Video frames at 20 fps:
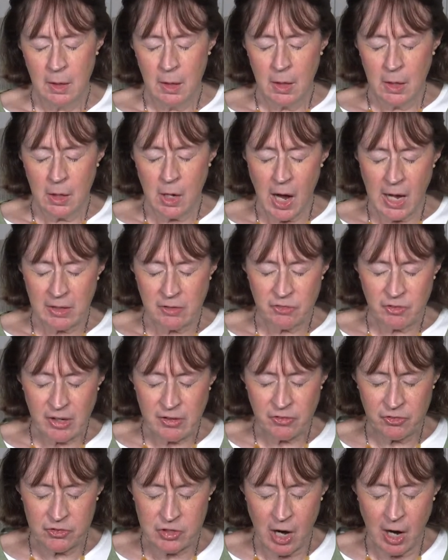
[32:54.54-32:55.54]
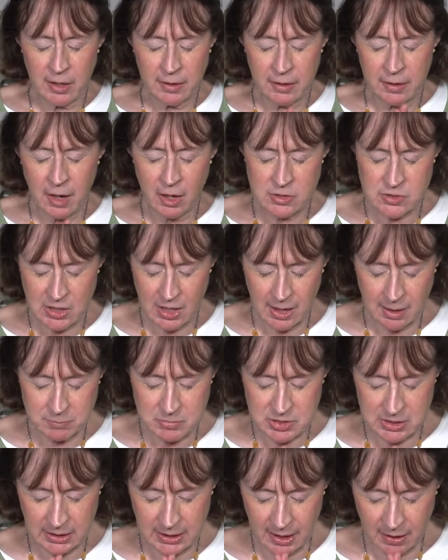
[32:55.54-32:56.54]
God, as I started our time
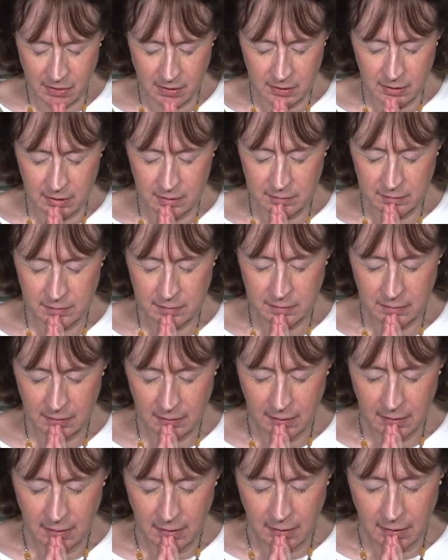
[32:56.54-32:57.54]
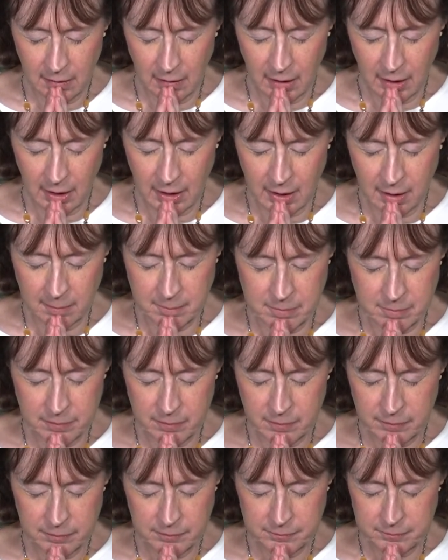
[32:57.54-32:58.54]
together, um,
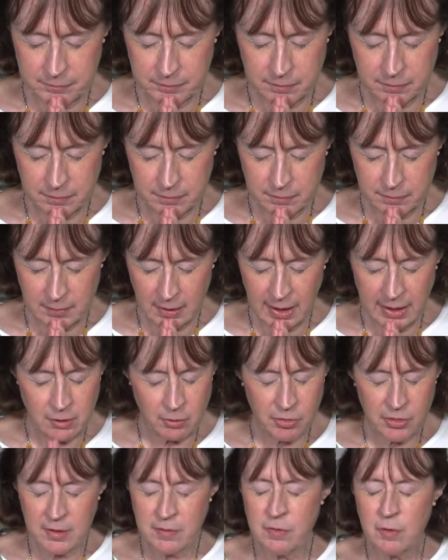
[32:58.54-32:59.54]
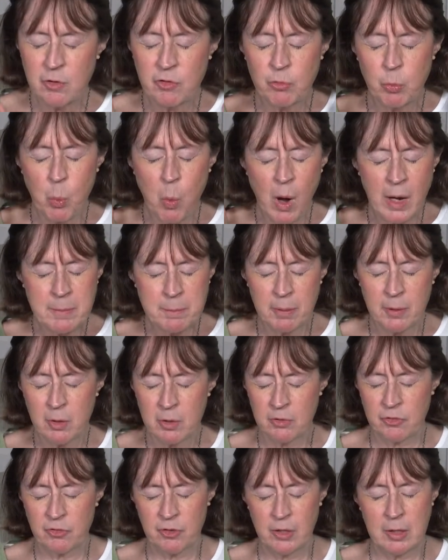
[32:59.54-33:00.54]
I don't think there's one
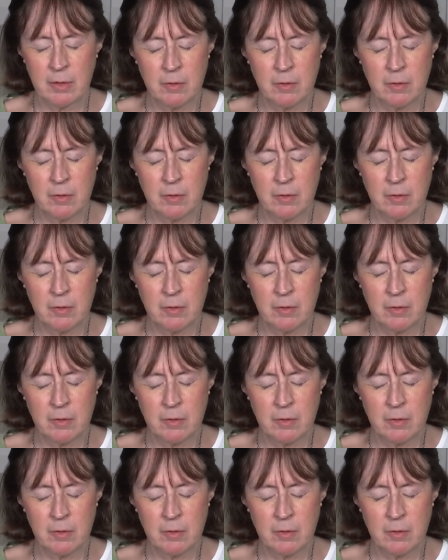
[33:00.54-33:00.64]
person,